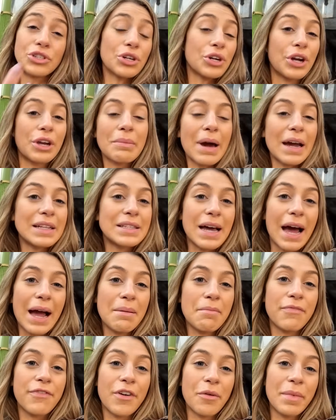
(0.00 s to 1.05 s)
during my
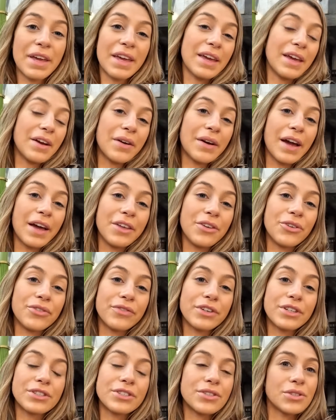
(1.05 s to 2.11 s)
time filming here at
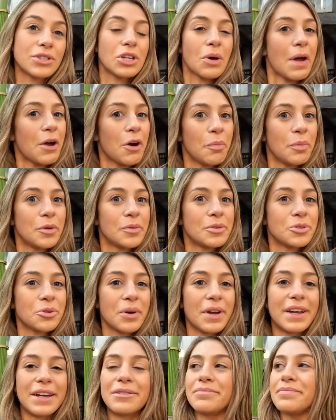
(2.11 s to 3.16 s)
Universal, so I hope you
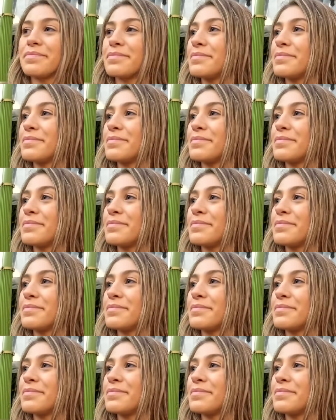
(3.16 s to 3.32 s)
enjoy it.